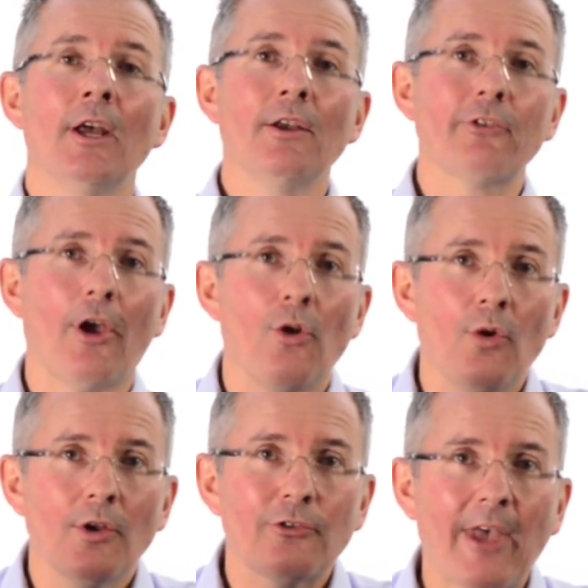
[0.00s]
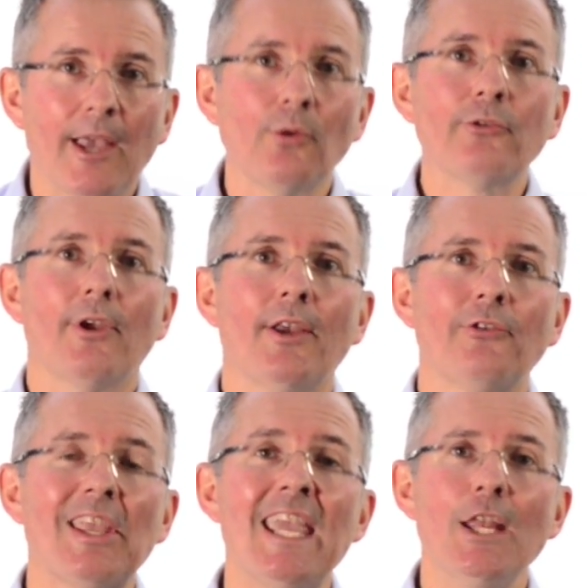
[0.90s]
So sales is
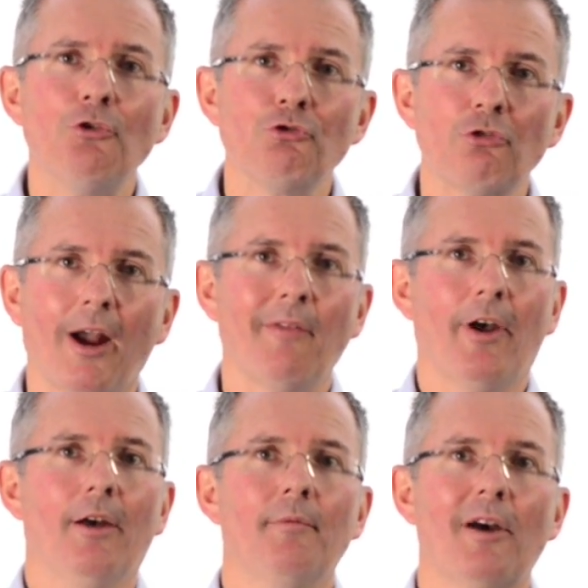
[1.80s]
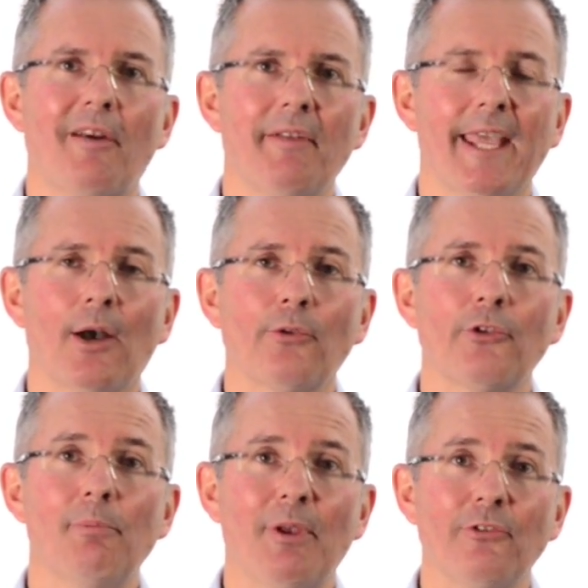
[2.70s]
the key driver of everything else
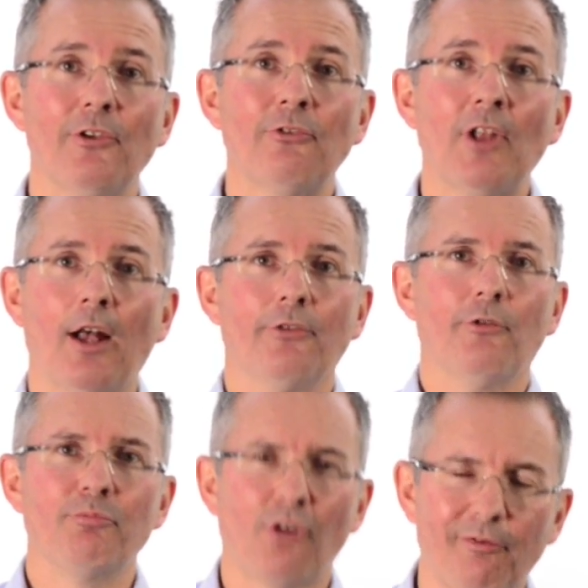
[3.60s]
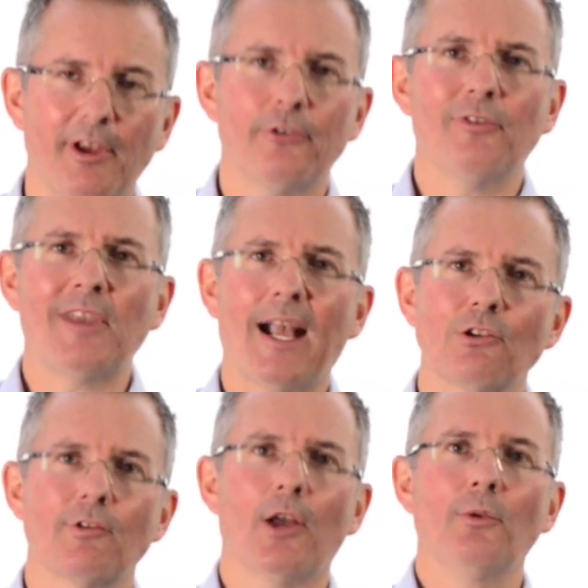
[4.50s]
that a business does, profits, of
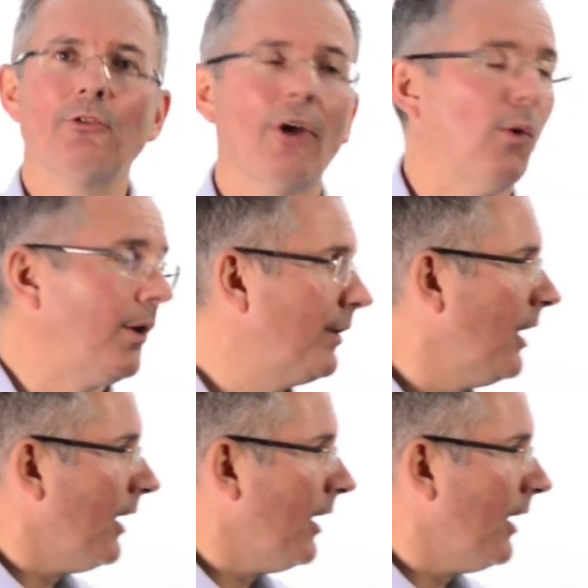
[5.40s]
cash flow, and so on.